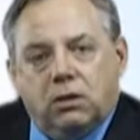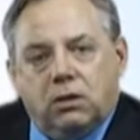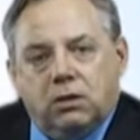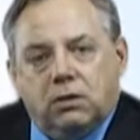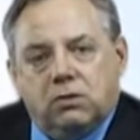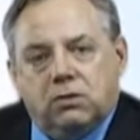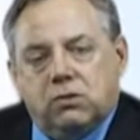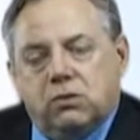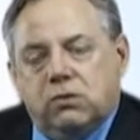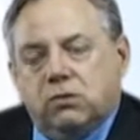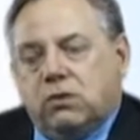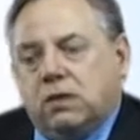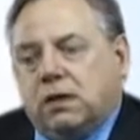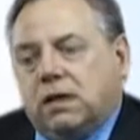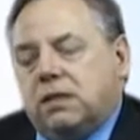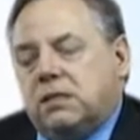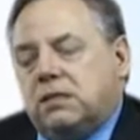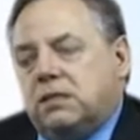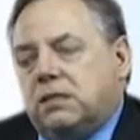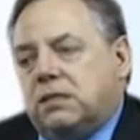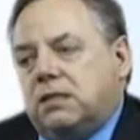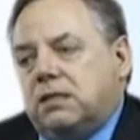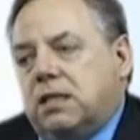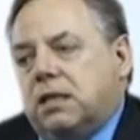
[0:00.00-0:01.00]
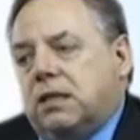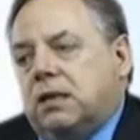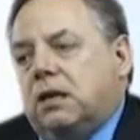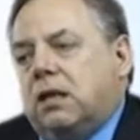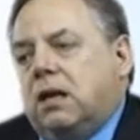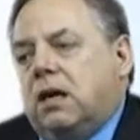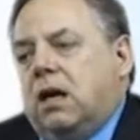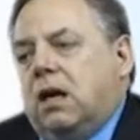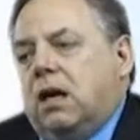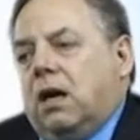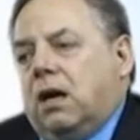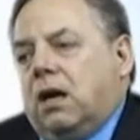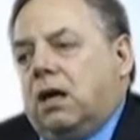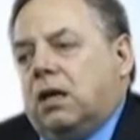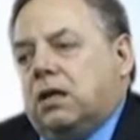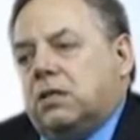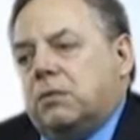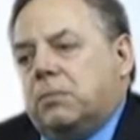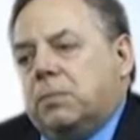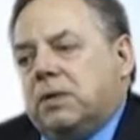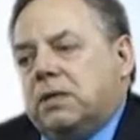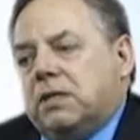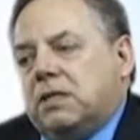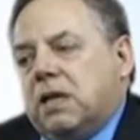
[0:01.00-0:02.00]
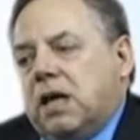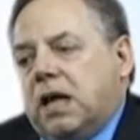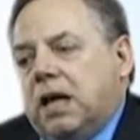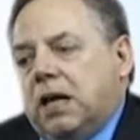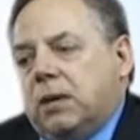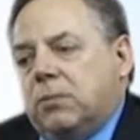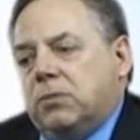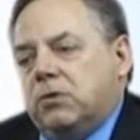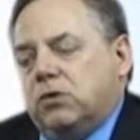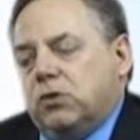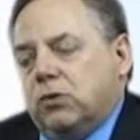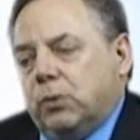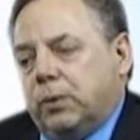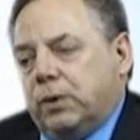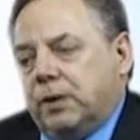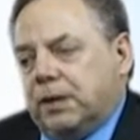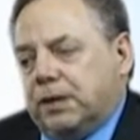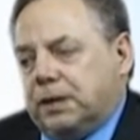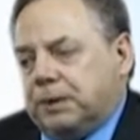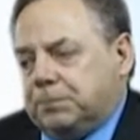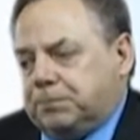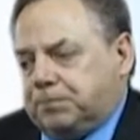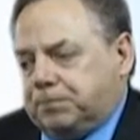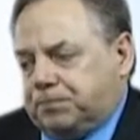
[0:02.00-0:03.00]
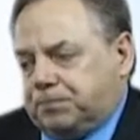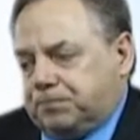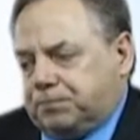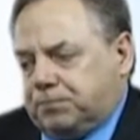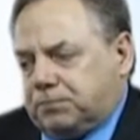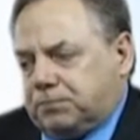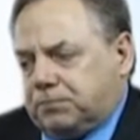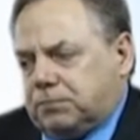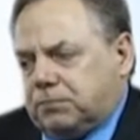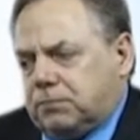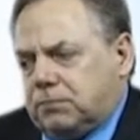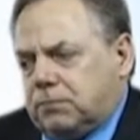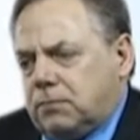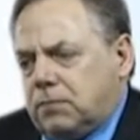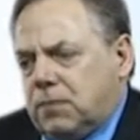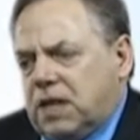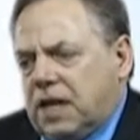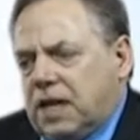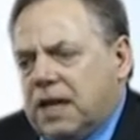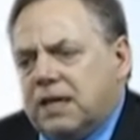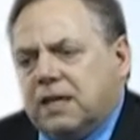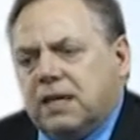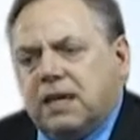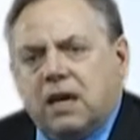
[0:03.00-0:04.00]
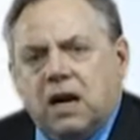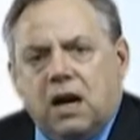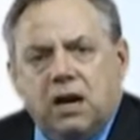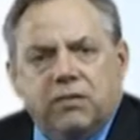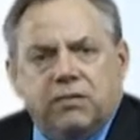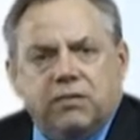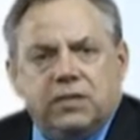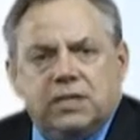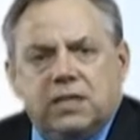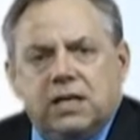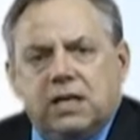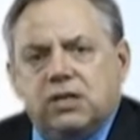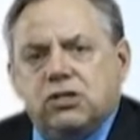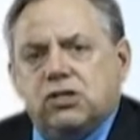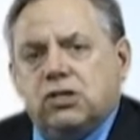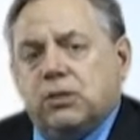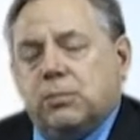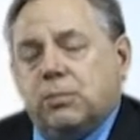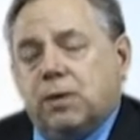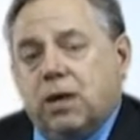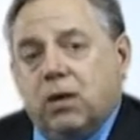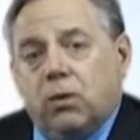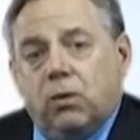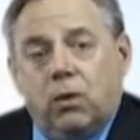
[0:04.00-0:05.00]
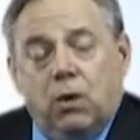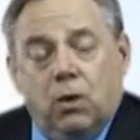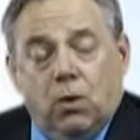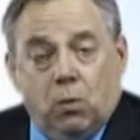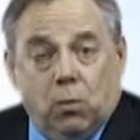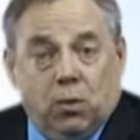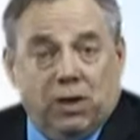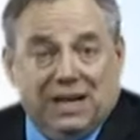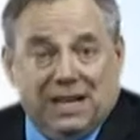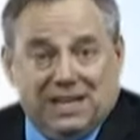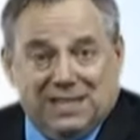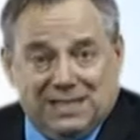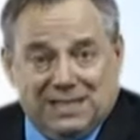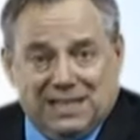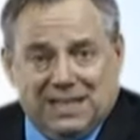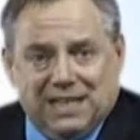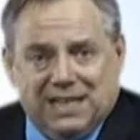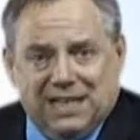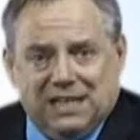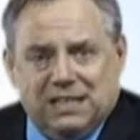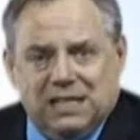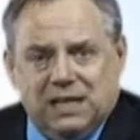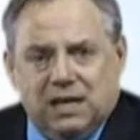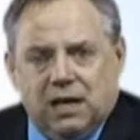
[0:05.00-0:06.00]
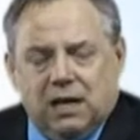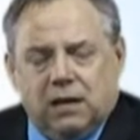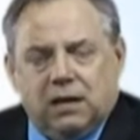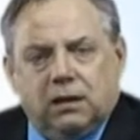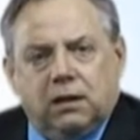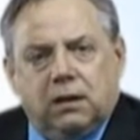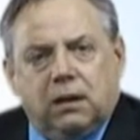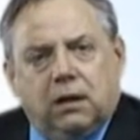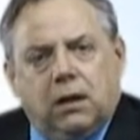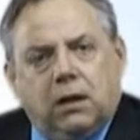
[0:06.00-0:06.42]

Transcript: the student has to spend time doing it, and the conversation about what has to get done.